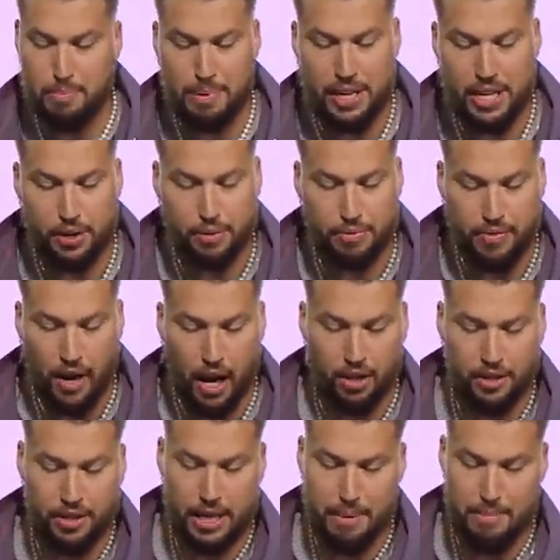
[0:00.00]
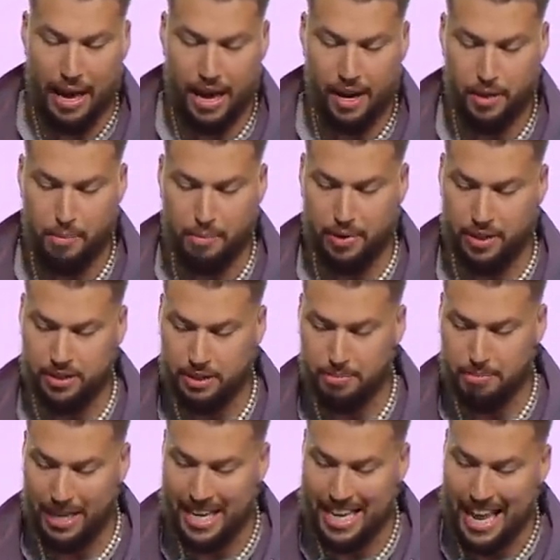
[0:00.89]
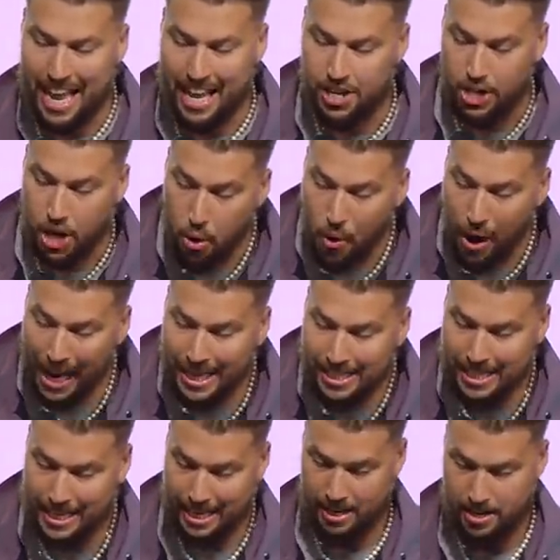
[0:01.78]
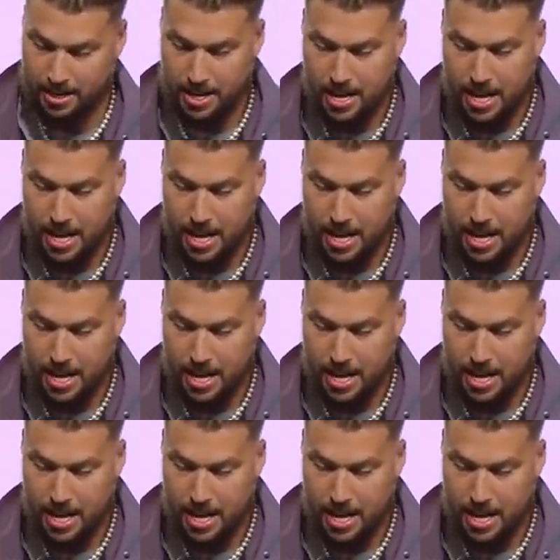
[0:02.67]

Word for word: Peter followed him out of the prison, but he had no idea